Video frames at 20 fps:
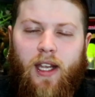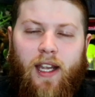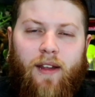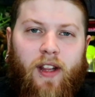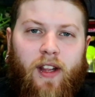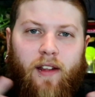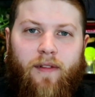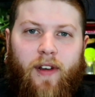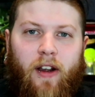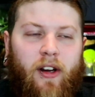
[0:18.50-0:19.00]

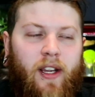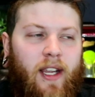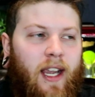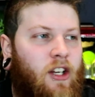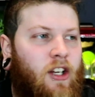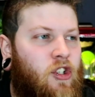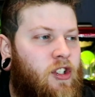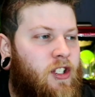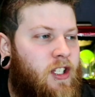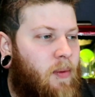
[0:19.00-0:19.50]
Even the
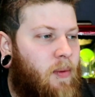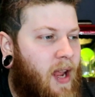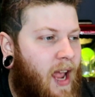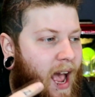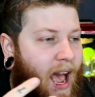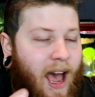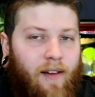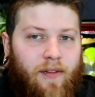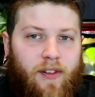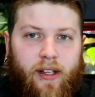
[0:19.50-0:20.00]
variations that we
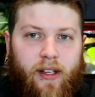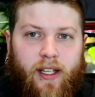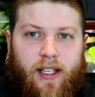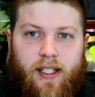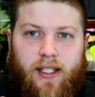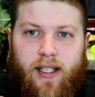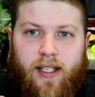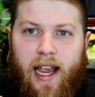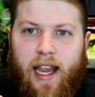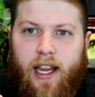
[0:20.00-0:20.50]
have to
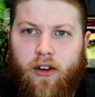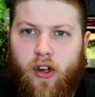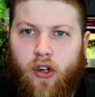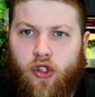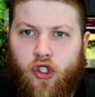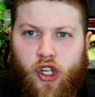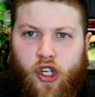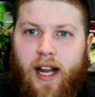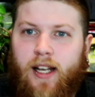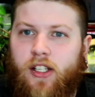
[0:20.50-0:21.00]
this day, you know,
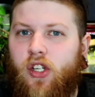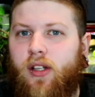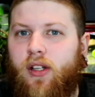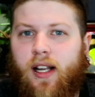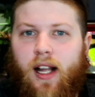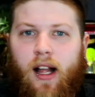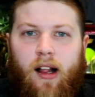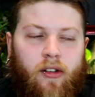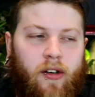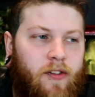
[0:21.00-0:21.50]
changing the
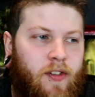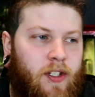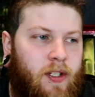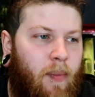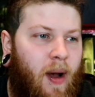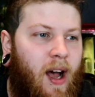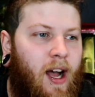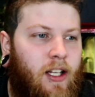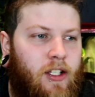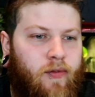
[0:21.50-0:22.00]
color of
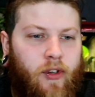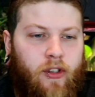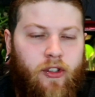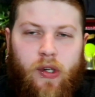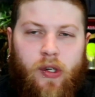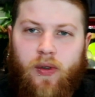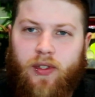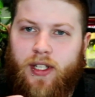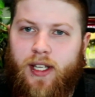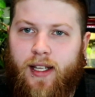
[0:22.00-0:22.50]
spots,
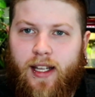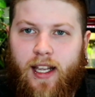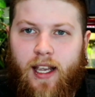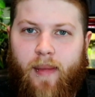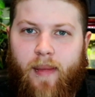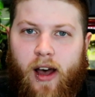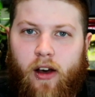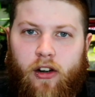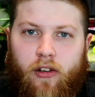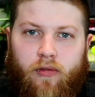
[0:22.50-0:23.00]
reducing the
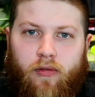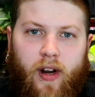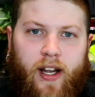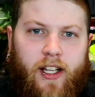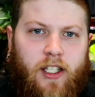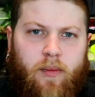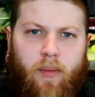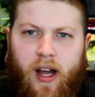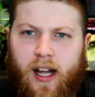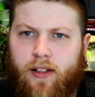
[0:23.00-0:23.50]
amount of
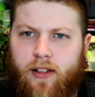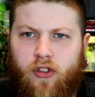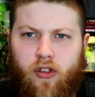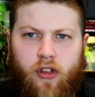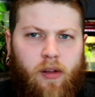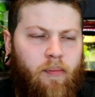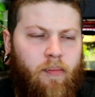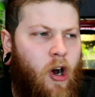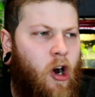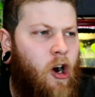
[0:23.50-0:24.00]
red spots or
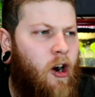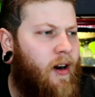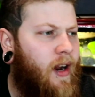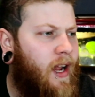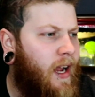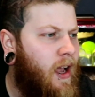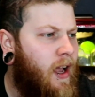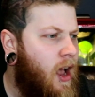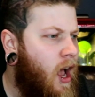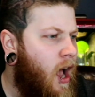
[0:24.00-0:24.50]
the
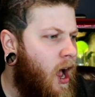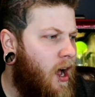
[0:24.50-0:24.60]
barring,